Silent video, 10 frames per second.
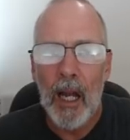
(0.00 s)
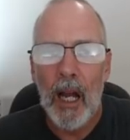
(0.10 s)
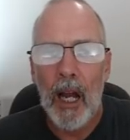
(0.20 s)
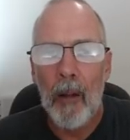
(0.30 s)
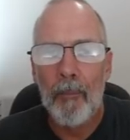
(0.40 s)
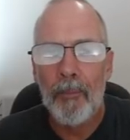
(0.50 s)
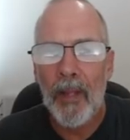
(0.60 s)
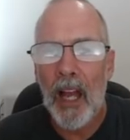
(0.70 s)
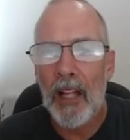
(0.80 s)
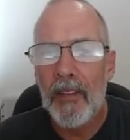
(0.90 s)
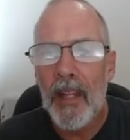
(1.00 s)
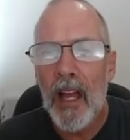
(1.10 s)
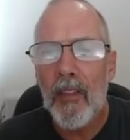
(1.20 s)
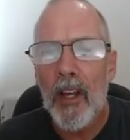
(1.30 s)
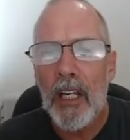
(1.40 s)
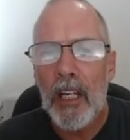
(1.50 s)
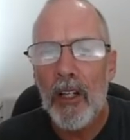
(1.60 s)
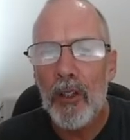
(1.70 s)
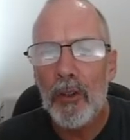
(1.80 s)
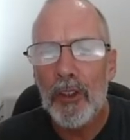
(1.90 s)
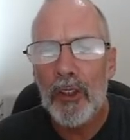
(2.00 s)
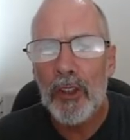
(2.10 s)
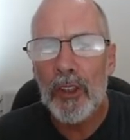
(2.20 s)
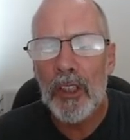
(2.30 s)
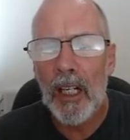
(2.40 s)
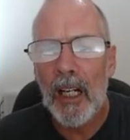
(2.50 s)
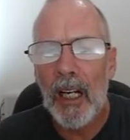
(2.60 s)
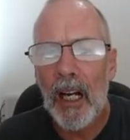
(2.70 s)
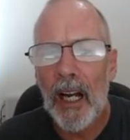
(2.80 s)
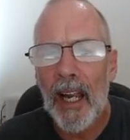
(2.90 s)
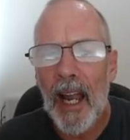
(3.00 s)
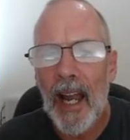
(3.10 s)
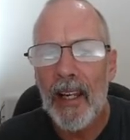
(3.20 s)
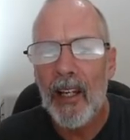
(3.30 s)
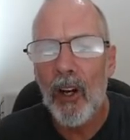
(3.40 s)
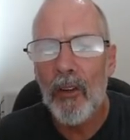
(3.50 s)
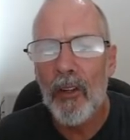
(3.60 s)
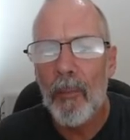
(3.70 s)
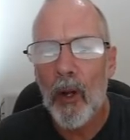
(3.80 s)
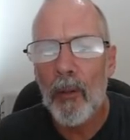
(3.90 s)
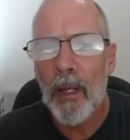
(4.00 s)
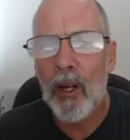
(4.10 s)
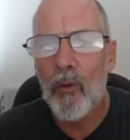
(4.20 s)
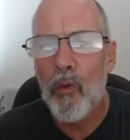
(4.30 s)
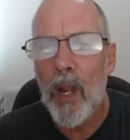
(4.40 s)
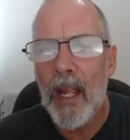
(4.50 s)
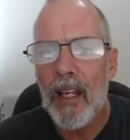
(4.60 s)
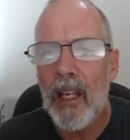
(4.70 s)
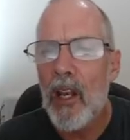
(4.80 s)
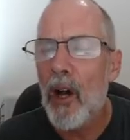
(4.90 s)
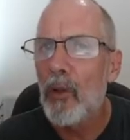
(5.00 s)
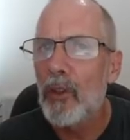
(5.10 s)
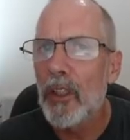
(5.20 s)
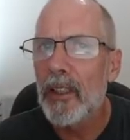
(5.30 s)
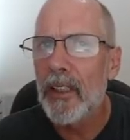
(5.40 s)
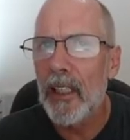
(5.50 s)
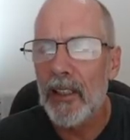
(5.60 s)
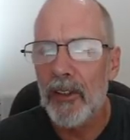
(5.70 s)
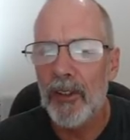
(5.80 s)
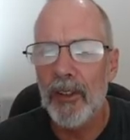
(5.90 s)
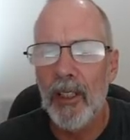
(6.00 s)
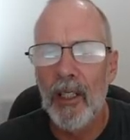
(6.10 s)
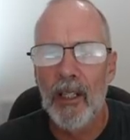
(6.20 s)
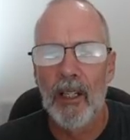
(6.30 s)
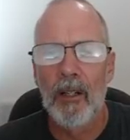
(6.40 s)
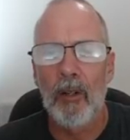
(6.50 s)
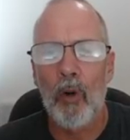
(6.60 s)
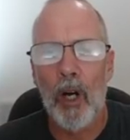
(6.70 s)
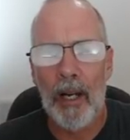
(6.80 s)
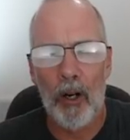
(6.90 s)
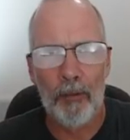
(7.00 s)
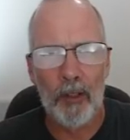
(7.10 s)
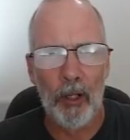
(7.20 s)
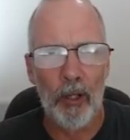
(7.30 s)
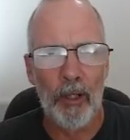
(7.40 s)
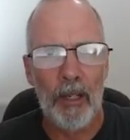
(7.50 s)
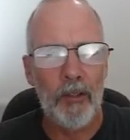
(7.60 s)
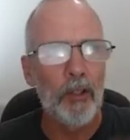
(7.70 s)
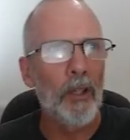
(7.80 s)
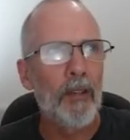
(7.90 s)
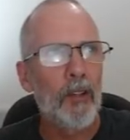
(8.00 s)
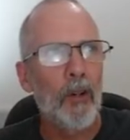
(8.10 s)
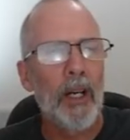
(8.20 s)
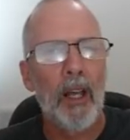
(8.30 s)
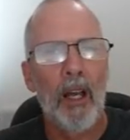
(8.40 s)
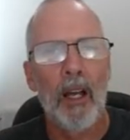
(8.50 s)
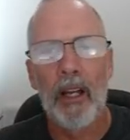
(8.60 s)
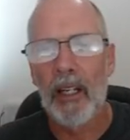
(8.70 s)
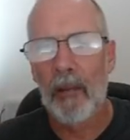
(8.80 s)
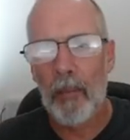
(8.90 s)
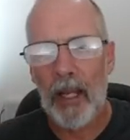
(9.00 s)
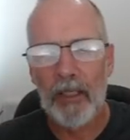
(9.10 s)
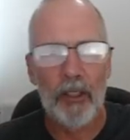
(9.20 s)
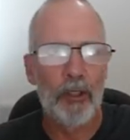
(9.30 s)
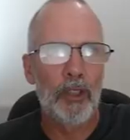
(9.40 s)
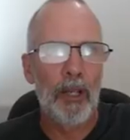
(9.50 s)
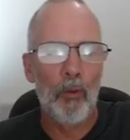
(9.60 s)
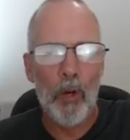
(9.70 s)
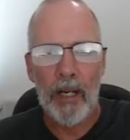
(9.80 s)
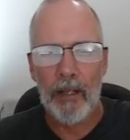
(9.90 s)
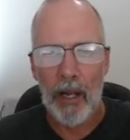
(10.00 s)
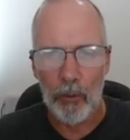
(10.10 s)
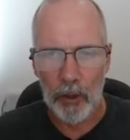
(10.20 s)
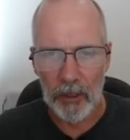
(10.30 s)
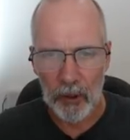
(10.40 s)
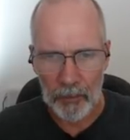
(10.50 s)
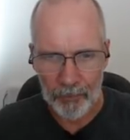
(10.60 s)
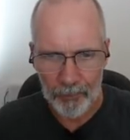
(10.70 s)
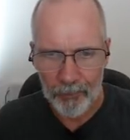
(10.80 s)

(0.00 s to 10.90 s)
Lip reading: Another use that I added on the bottom here on written notices. Quite often on if you're in a place and you see a written notice,